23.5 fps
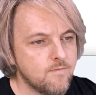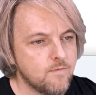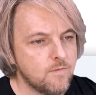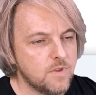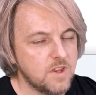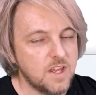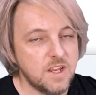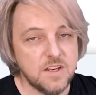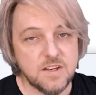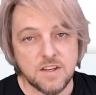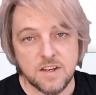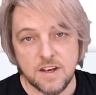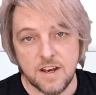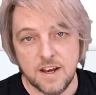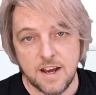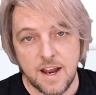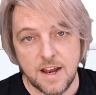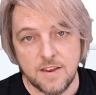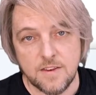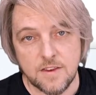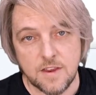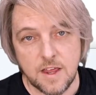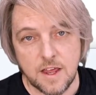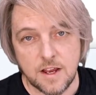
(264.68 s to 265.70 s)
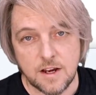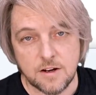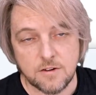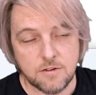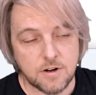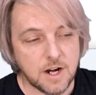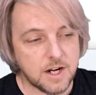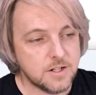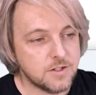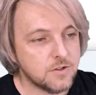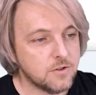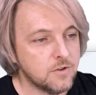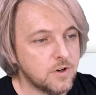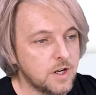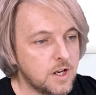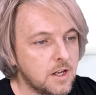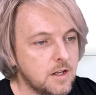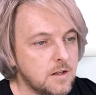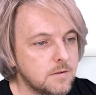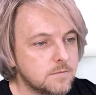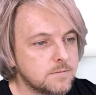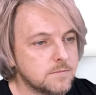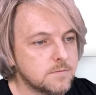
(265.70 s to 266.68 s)
The internet ain't that crash hot
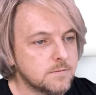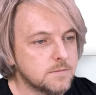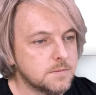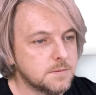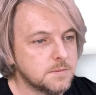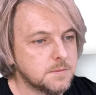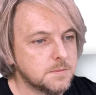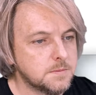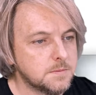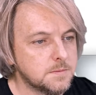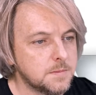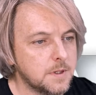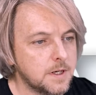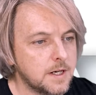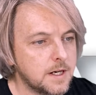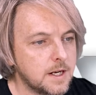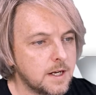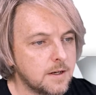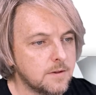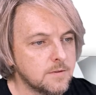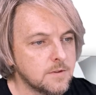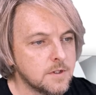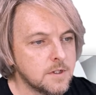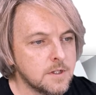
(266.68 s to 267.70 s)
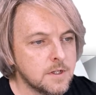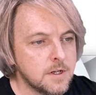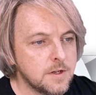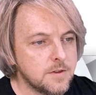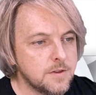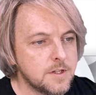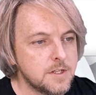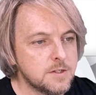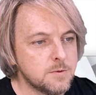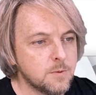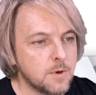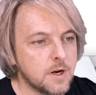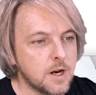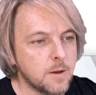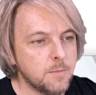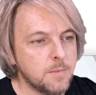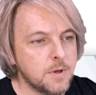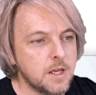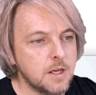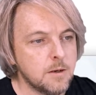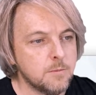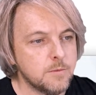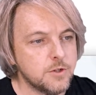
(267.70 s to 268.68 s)
here, but this one up
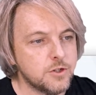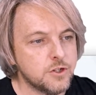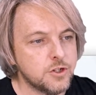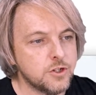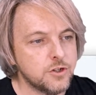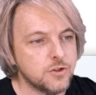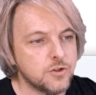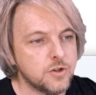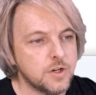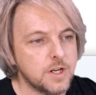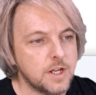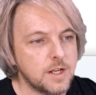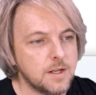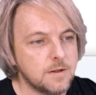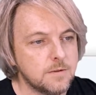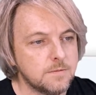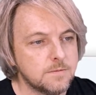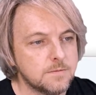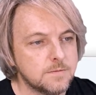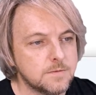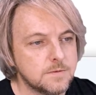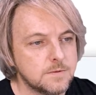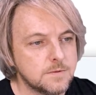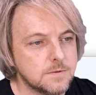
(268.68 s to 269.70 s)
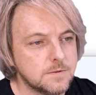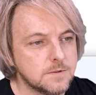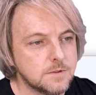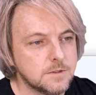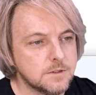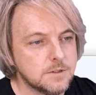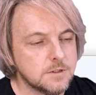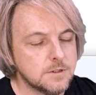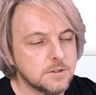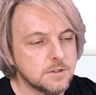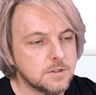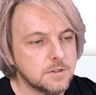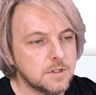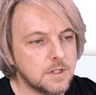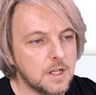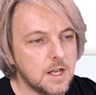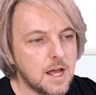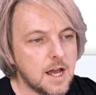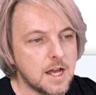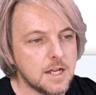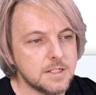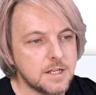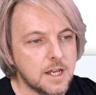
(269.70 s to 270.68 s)
here, maturity.
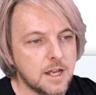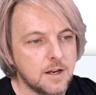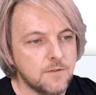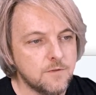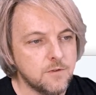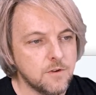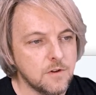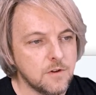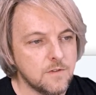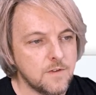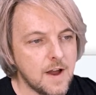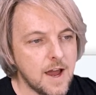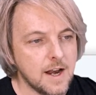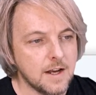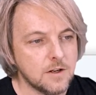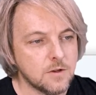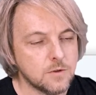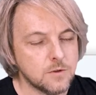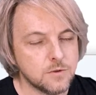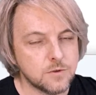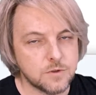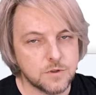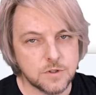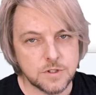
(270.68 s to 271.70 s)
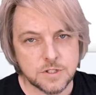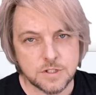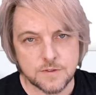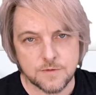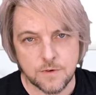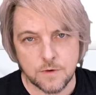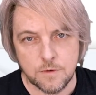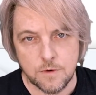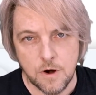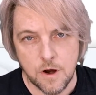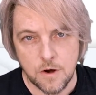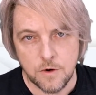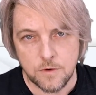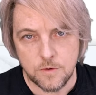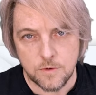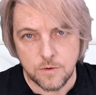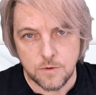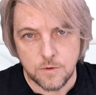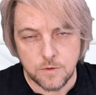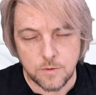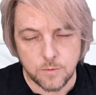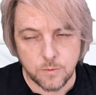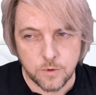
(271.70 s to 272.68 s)
Last handful of articles Christopher wrote
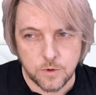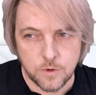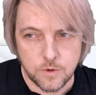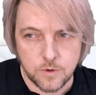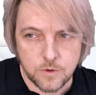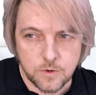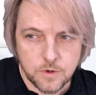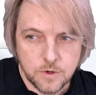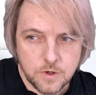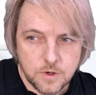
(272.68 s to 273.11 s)
were